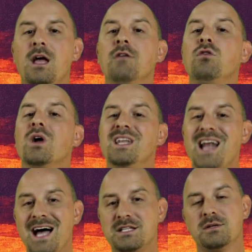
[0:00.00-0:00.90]
If you are
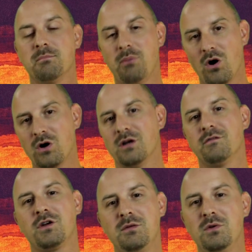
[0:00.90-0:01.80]
not part
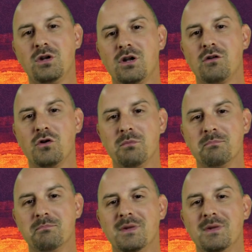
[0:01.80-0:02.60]
of a community group,